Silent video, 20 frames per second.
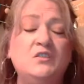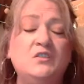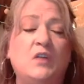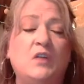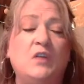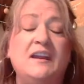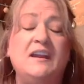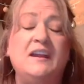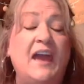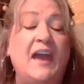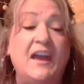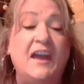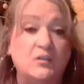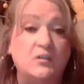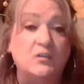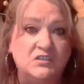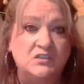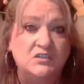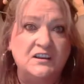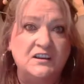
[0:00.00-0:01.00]
great
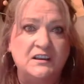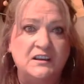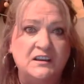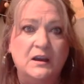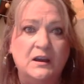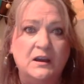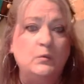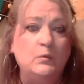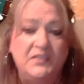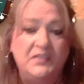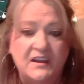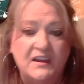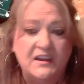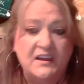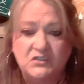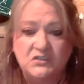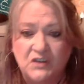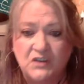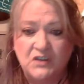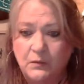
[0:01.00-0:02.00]
energy with
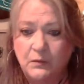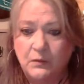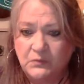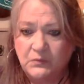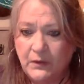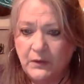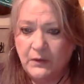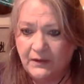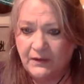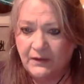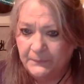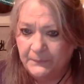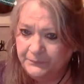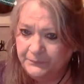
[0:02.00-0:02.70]
that show as well.